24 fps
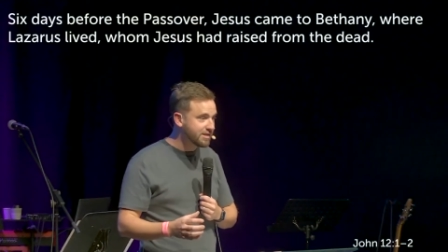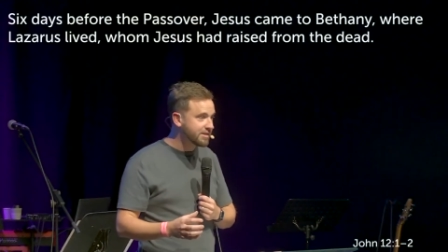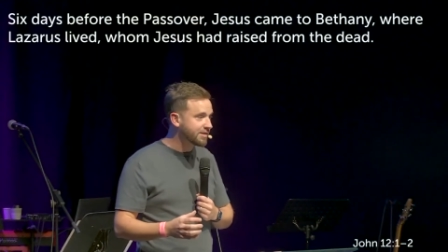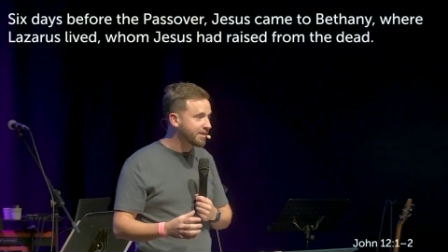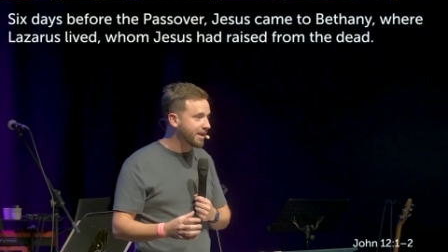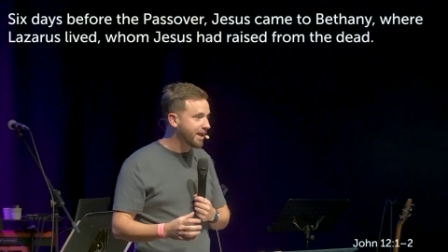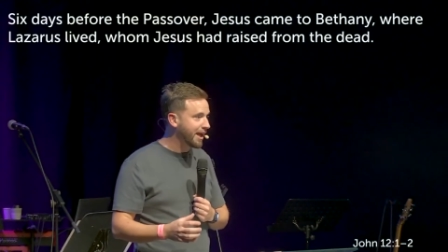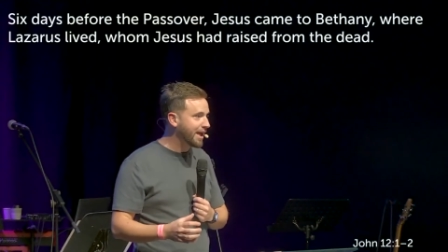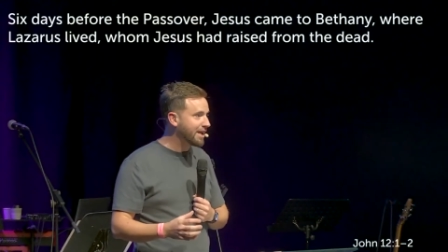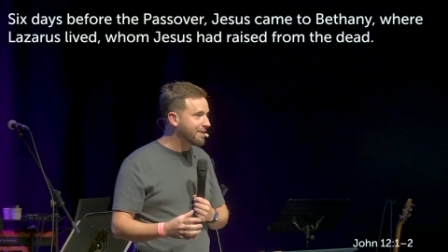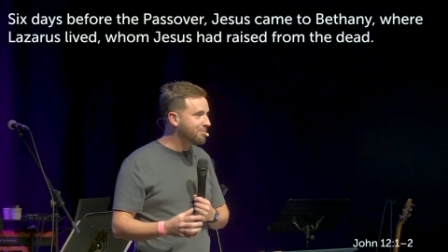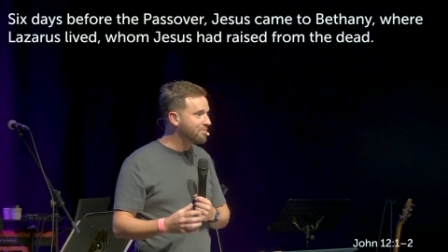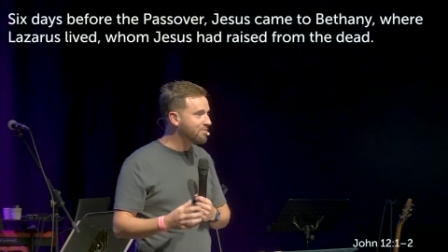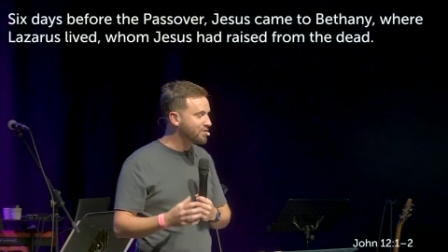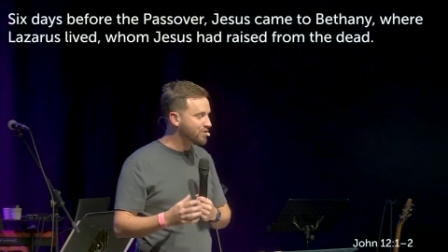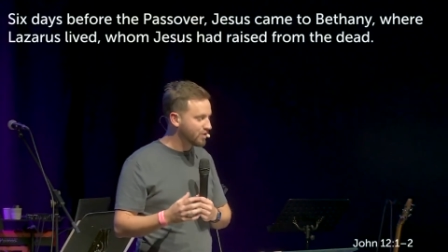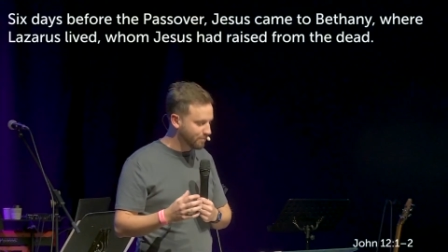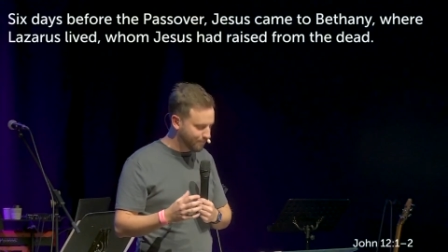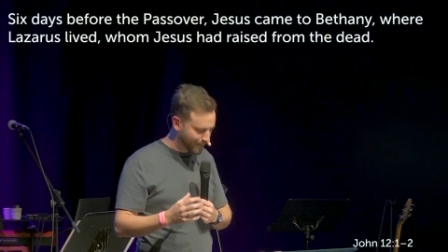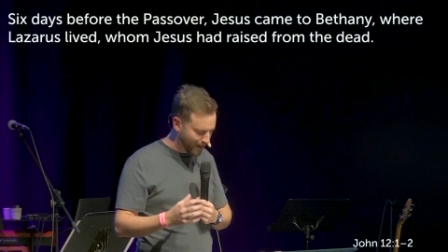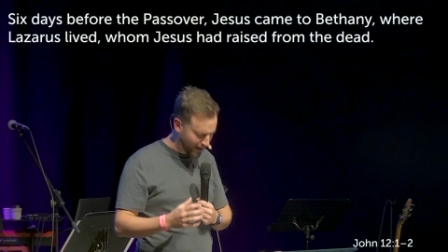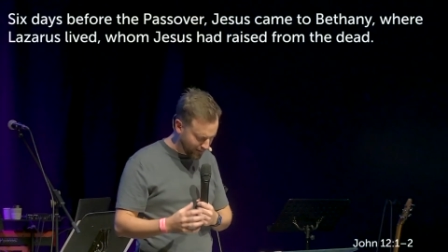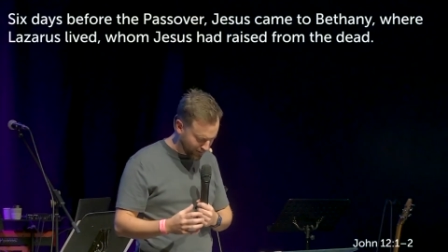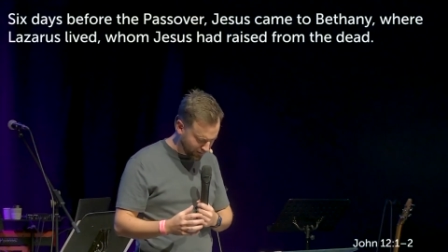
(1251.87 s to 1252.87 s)
came to
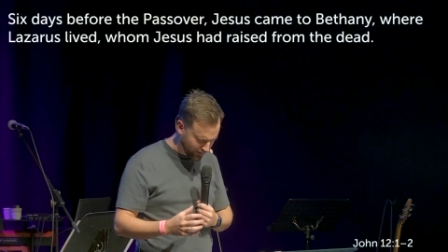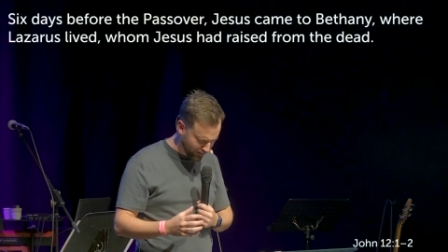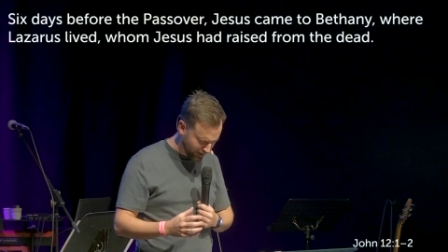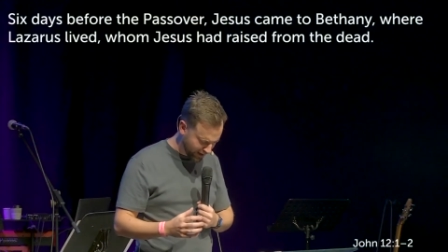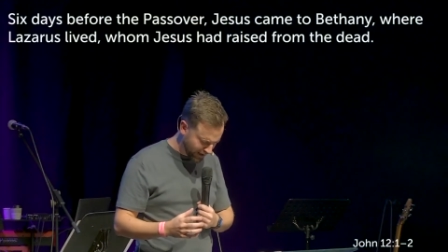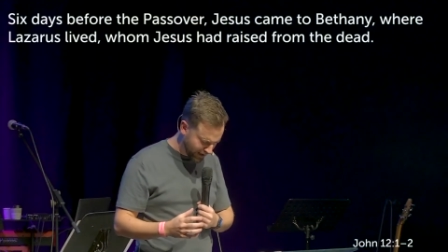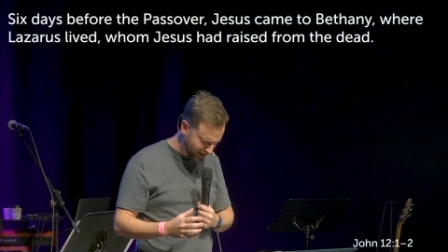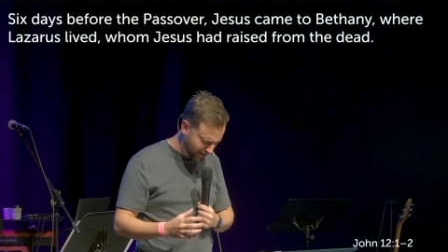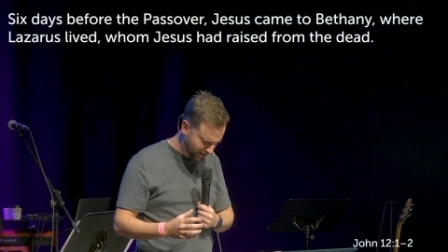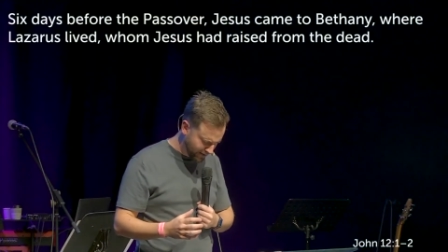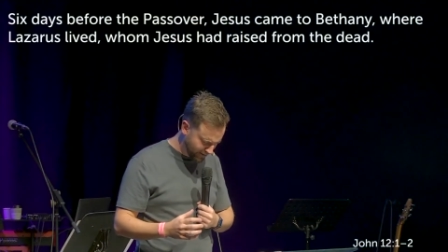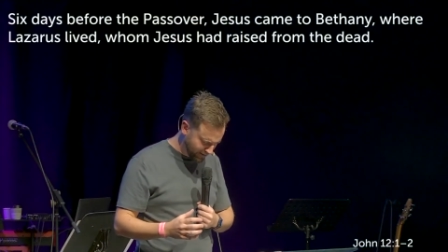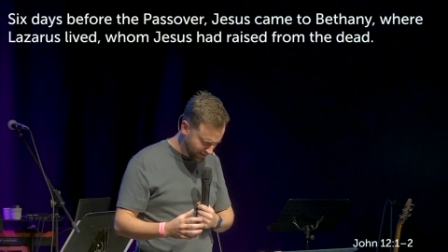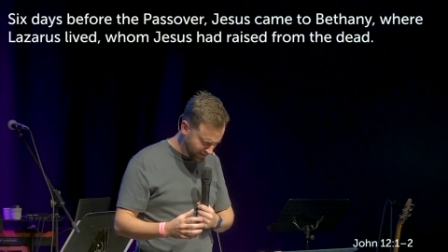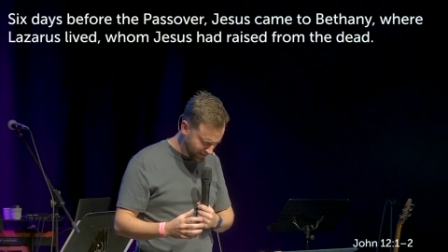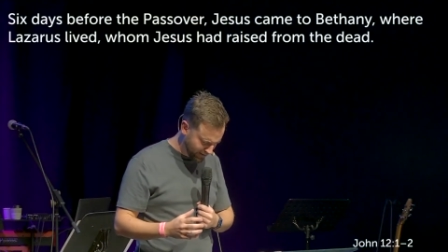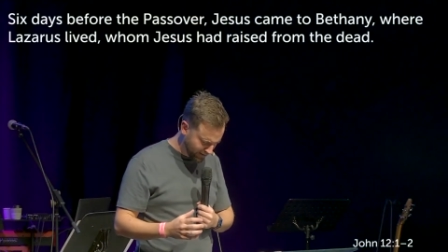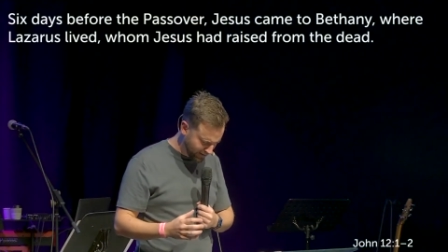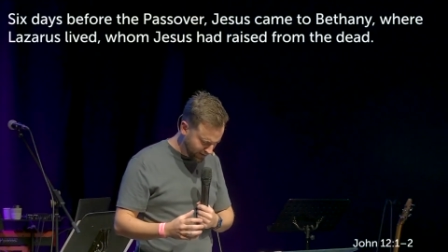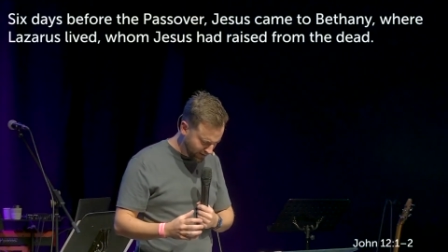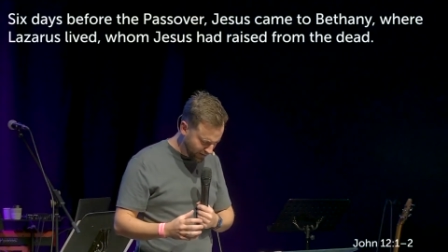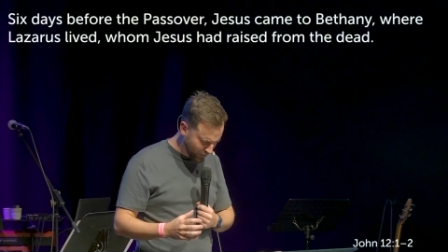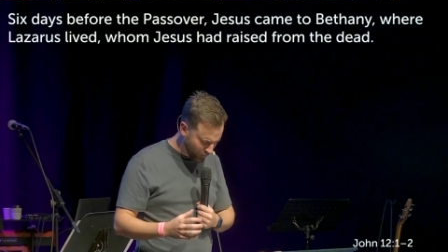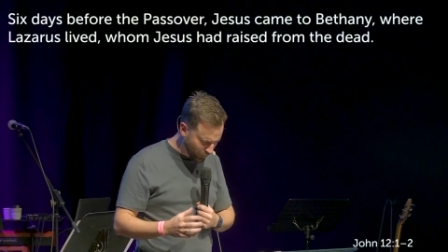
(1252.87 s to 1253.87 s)
Bethany,
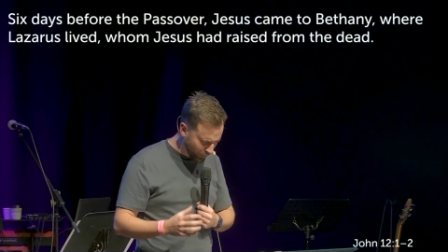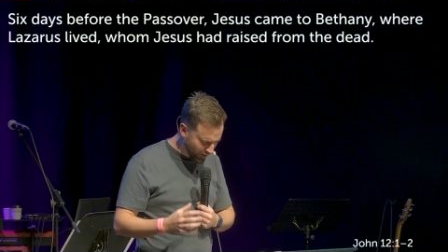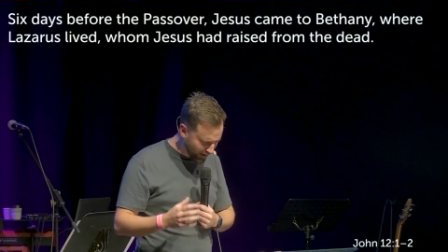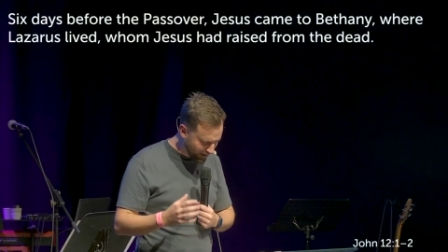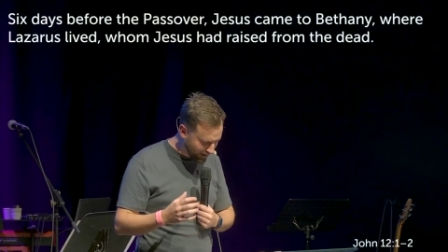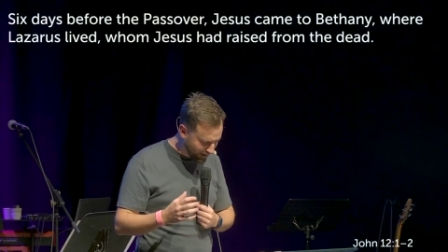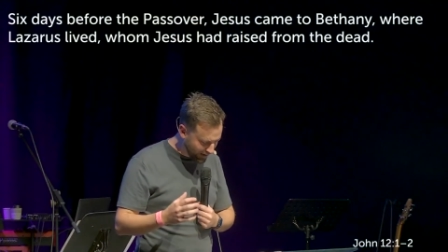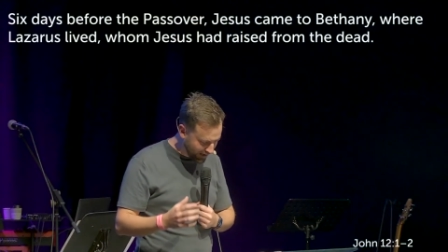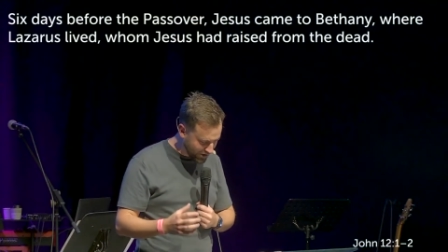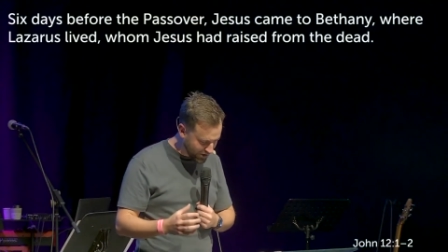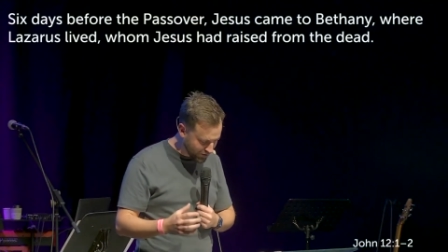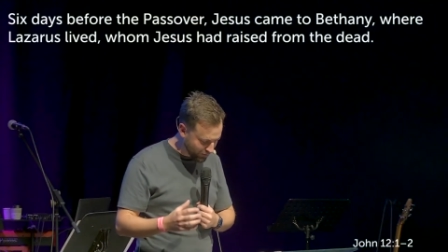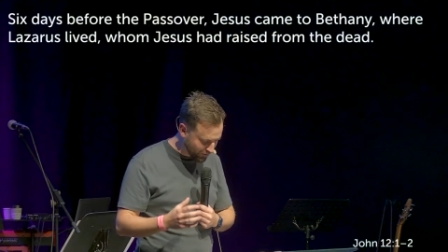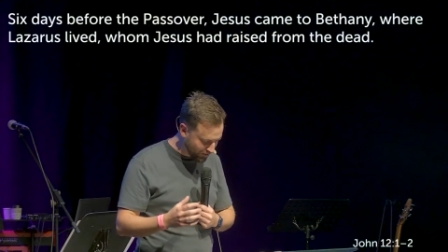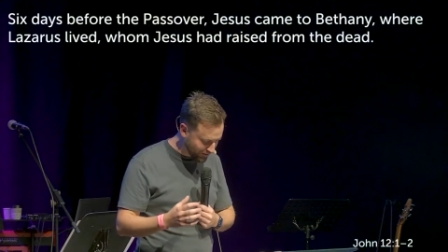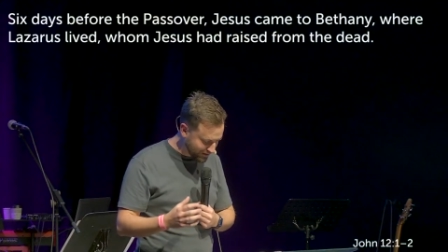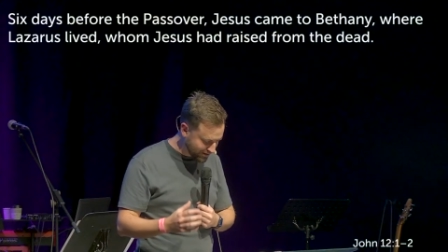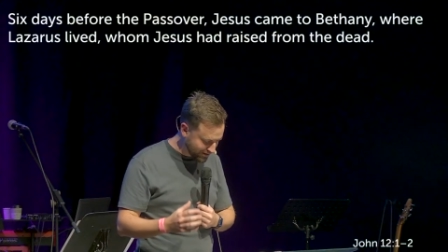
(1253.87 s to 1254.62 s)
where Lazarus